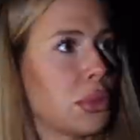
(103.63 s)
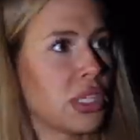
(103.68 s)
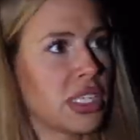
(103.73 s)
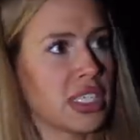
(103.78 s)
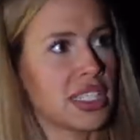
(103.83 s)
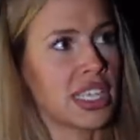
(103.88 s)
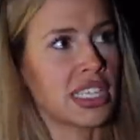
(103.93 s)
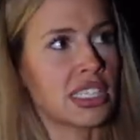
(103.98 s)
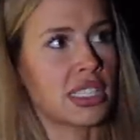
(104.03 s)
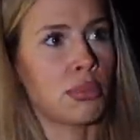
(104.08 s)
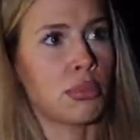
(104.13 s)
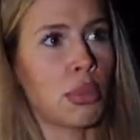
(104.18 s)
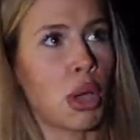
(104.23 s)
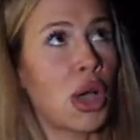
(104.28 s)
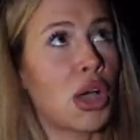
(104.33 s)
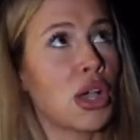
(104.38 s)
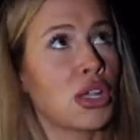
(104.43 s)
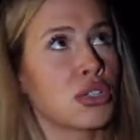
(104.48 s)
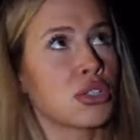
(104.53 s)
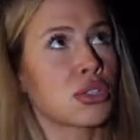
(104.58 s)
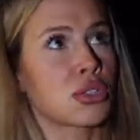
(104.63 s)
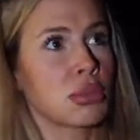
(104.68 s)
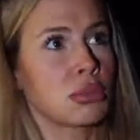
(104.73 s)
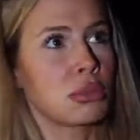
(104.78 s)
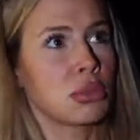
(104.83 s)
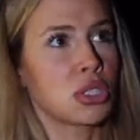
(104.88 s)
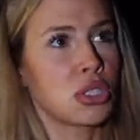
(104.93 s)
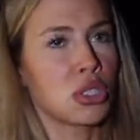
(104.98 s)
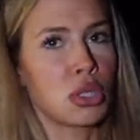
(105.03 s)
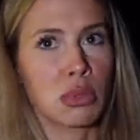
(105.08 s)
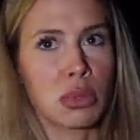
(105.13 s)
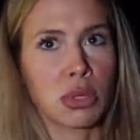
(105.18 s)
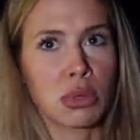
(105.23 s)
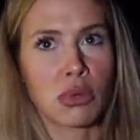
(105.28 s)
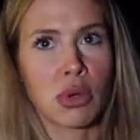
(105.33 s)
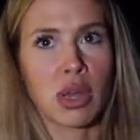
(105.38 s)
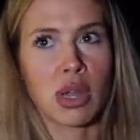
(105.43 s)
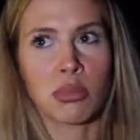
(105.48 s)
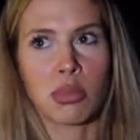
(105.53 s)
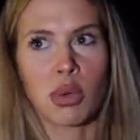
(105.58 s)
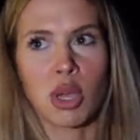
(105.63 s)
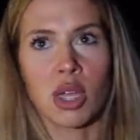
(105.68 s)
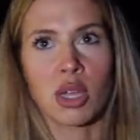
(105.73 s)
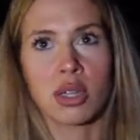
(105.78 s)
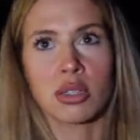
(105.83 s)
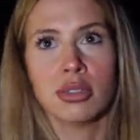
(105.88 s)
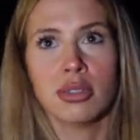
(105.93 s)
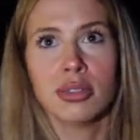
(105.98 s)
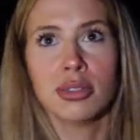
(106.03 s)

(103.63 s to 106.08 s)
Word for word: Well, it says the barn, so I'm assuming we're at a barn.